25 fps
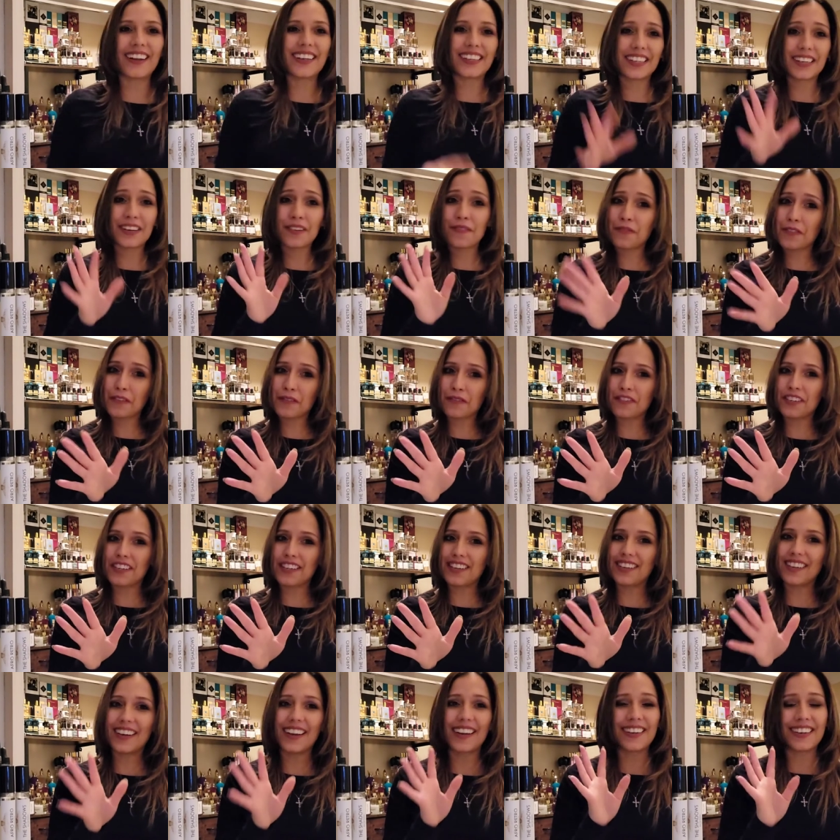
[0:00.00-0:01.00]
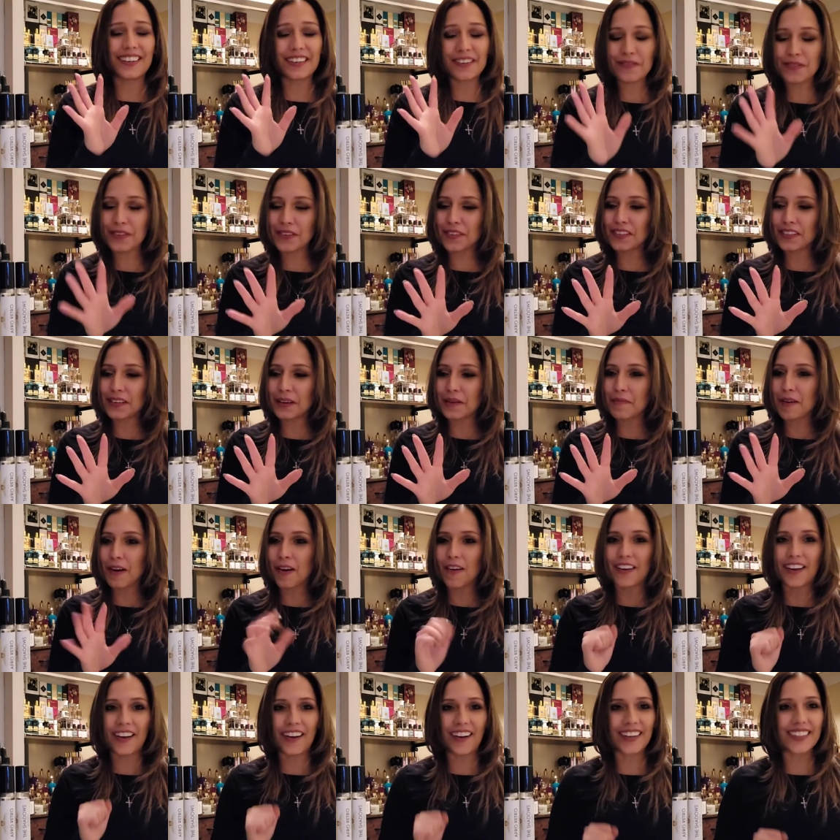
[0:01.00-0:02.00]
I need a 50. I need a 50
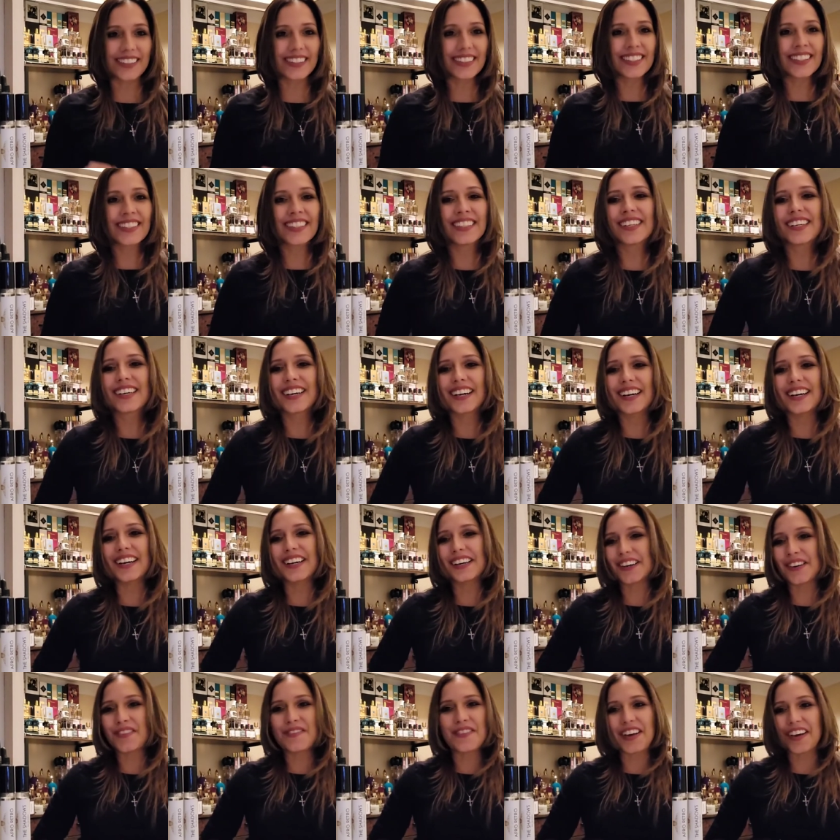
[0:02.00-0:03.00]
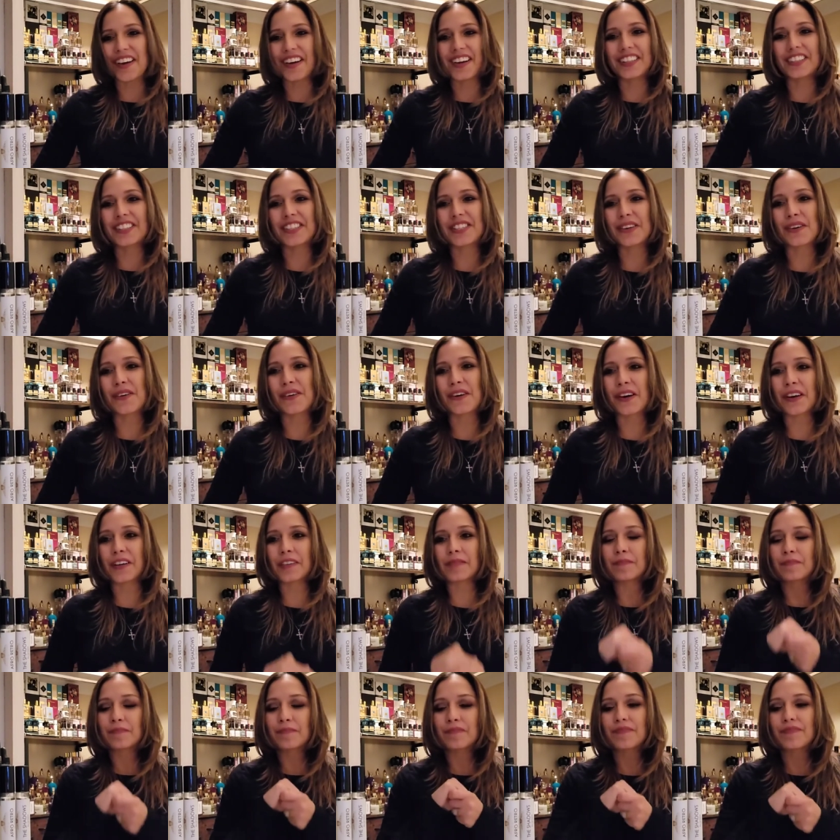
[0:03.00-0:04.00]
ml here. Oh my gosh, so good.